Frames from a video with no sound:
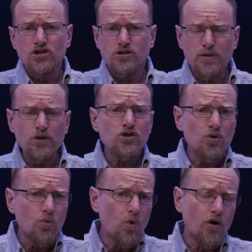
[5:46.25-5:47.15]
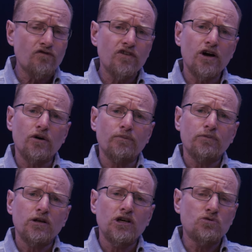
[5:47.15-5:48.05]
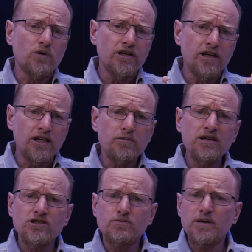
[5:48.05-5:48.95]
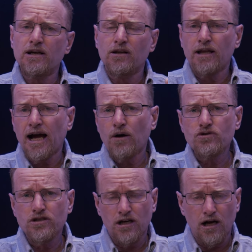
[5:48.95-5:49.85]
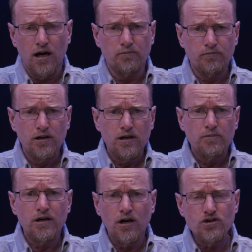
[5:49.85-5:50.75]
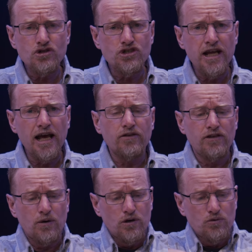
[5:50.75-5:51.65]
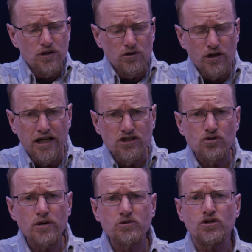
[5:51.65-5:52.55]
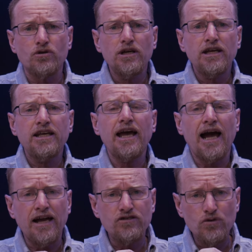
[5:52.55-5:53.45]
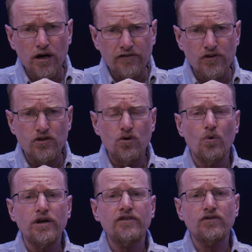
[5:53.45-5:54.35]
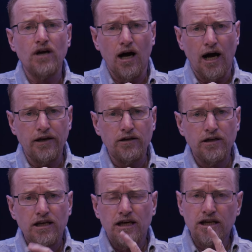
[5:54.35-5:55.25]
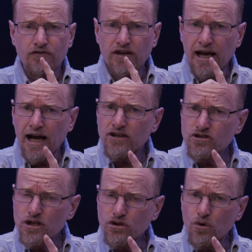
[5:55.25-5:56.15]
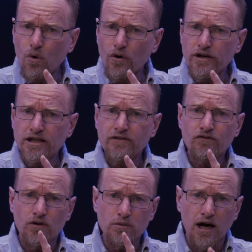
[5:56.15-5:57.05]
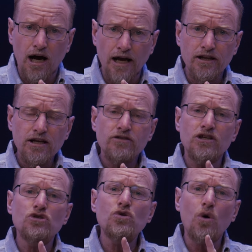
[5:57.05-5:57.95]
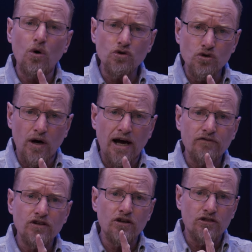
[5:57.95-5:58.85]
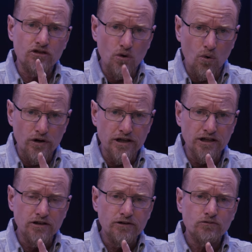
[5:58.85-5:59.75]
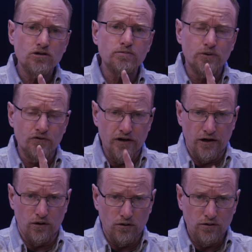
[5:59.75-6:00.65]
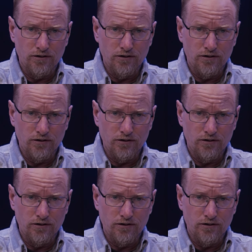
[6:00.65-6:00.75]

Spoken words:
Spiritual warfare is when the enemy has been allowed to come. But understand that when we look at Scripture, he had to have authority of God. And if he has the authority from God, then you also have the authority to prevail.